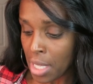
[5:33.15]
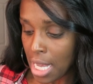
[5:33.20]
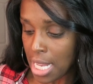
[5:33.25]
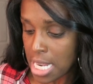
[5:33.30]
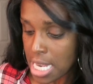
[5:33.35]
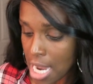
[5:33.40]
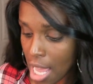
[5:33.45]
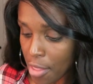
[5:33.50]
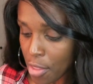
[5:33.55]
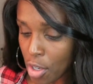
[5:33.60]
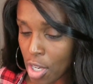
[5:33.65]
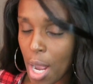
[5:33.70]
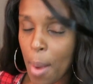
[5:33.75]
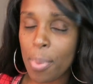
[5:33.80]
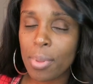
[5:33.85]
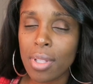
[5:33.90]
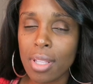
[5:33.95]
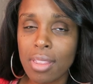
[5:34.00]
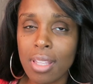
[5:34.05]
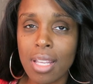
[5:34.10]
Another
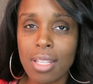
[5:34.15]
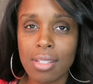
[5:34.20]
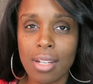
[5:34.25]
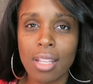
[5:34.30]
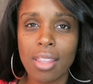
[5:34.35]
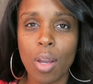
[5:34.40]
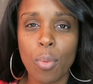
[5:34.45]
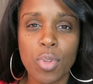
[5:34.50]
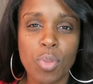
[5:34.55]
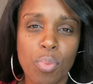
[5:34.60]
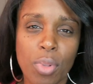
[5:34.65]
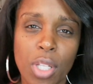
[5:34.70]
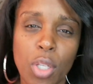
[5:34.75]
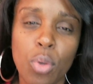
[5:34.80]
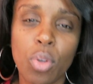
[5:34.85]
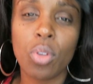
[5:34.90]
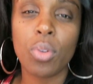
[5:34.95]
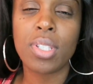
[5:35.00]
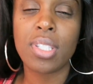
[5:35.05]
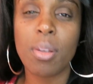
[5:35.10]
couple of things that I thought was really
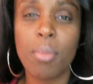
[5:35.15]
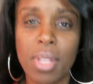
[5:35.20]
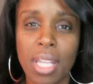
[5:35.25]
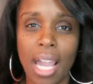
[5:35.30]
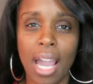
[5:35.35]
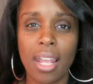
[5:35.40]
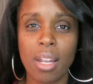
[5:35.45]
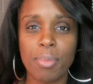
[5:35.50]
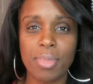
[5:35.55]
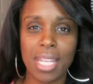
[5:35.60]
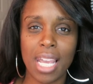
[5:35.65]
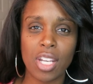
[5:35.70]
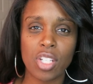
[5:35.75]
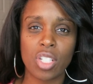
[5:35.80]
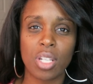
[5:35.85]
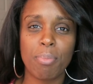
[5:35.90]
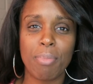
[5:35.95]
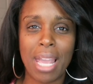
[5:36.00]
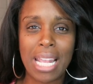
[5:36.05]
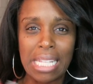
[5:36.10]
cool, some of the items
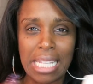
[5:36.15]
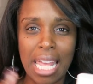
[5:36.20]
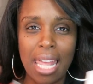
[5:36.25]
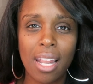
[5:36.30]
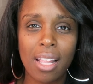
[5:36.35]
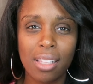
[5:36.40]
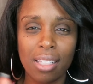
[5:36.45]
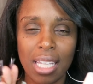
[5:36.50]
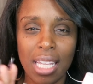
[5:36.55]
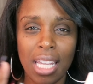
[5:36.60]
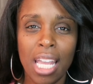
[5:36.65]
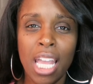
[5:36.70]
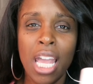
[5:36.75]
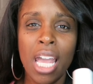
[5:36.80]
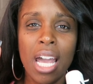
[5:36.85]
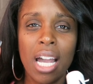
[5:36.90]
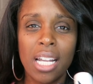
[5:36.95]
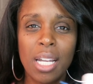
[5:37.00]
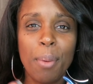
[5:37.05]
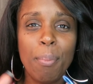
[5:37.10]
actually magnetically
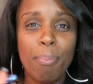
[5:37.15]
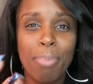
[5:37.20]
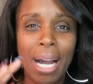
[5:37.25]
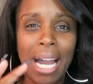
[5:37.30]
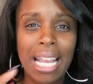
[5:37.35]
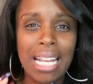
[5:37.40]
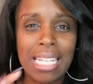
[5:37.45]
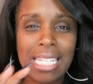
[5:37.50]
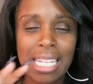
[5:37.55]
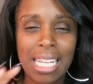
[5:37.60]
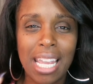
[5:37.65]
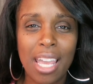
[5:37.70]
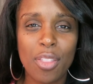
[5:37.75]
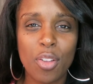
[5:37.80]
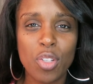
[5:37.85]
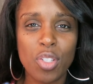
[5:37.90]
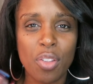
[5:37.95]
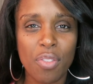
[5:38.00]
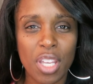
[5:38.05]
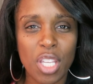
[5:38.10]
combined
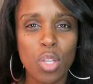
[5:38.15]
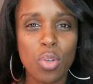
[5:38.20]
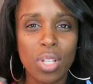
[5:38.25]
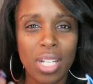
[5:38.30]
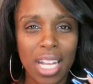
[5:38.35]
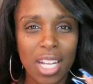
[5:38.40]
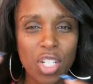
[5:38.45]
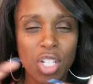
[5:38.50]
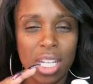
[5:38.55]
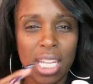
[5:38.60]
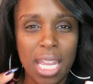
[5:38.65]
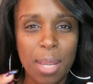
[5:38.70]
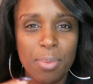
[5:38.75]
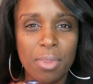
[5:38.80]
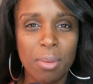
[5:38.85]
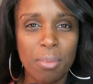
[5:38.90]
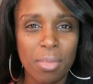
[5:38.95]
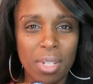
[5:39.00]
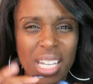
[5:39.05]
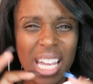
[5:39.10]
together so that you can actually
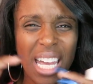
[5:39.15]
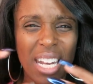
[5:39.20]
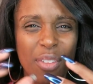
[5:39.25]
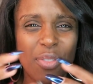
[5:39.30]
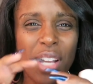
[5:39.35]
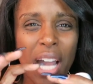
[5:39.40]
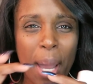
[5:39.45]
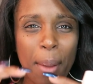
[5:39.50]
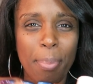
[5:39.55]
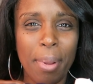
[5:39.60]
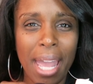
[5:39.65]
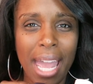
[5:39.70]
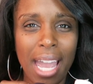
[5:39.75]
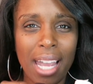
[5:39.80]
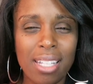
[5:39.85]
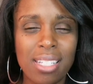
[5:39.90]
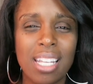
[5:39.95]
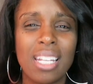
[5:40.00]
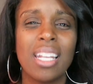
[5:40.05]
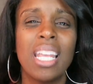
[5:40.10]
keep them kind of
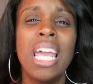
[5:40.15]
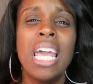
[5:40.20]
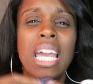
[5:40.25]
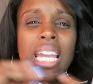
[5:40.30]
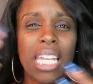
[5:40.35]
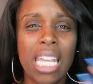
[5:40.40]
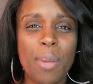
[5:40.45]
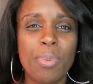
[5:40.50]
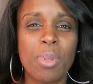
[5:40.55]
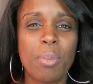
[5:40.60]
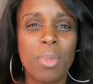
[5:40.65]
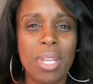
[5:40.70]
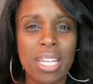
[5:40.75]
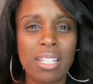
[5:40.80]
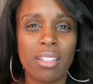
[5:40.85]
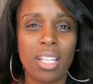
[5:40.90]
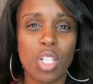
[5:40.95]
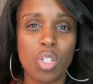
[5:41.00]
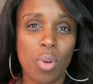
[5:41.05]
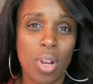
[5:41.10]
compact and keep them
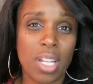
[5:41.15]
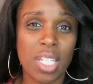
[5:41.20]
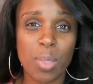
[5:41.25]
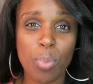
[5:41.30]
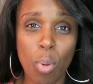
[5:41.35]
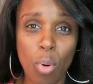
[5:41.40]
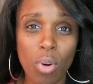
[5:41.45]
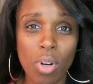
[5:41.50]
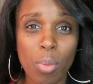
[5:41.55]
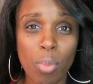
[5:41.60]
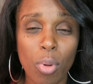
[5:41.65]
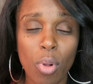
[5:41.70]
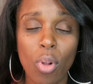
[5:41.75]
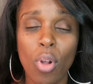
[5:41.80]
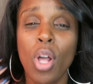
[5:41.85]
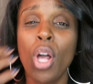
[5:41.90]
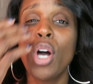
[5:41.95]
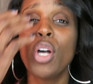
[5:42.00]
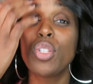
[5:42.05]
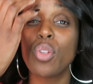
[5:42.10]
easily
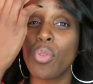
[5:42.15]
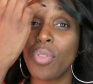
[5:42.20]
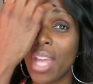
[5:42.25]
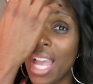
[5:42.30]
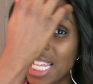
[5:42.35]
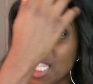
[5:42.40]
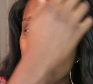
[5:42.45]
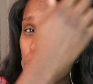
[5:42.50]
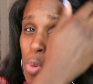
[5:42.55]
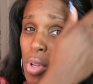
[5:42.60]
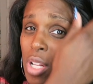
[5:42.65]
transportable. So that's